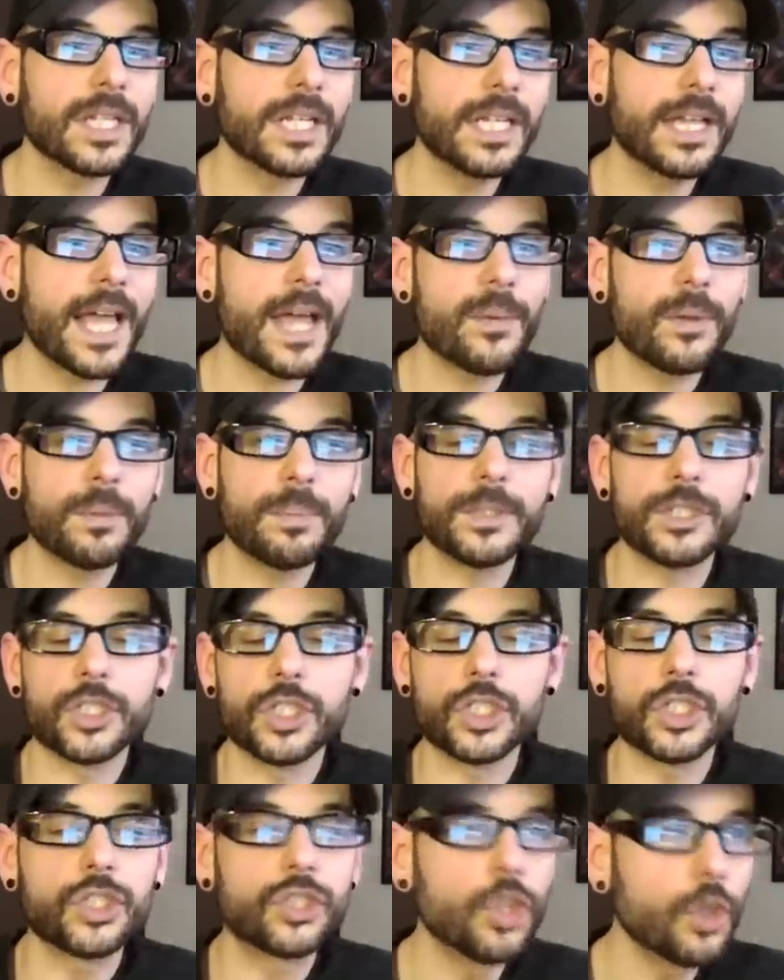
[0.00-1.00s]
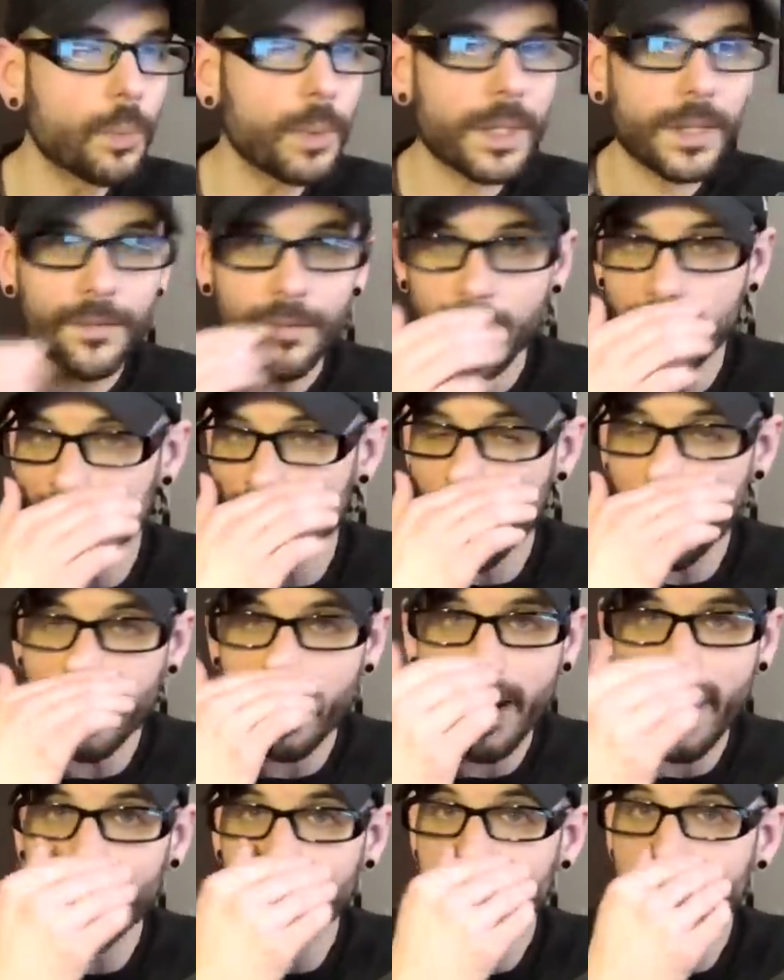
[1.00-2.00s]
and EA would be stupid if they don't
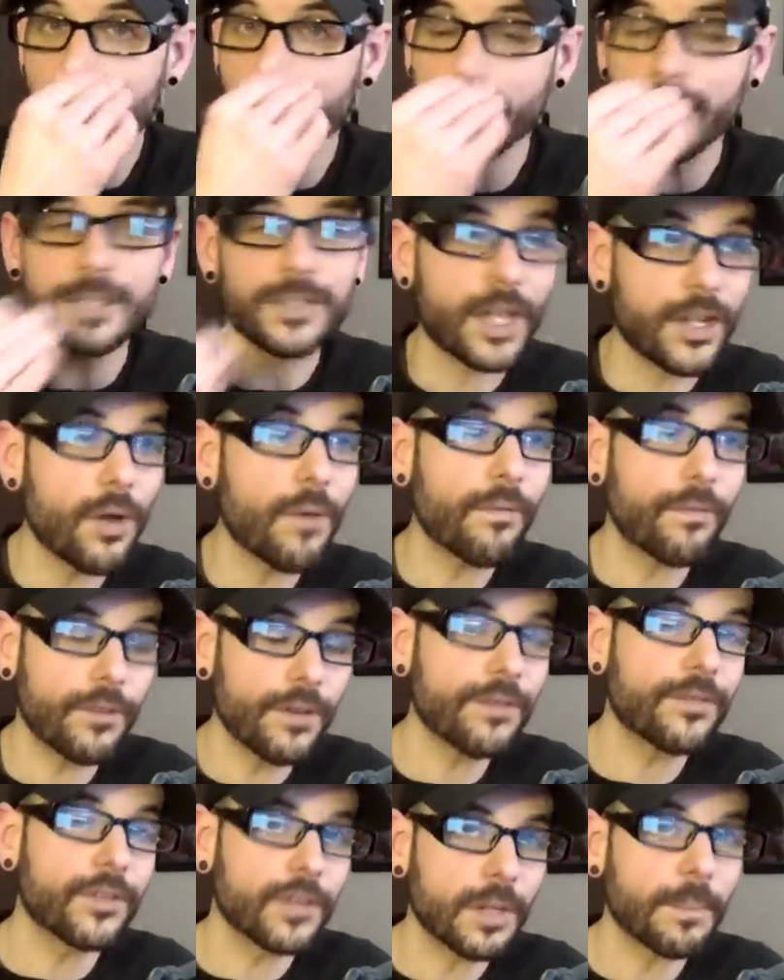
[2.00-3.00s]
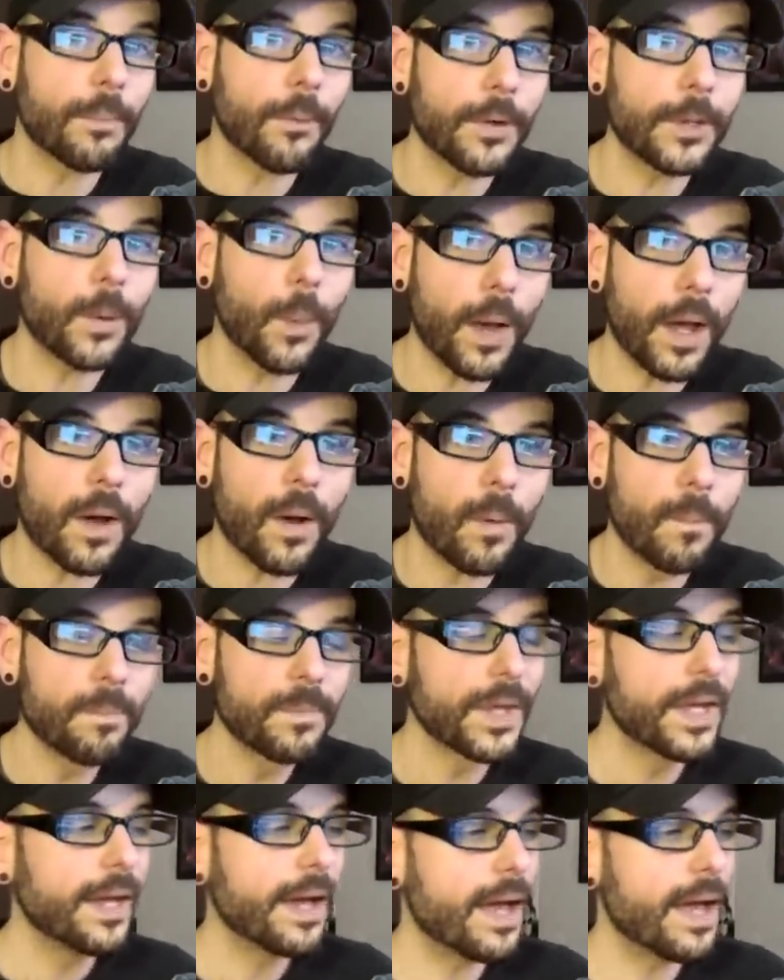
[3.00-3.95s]
announce it because I know FIFA did pretty well,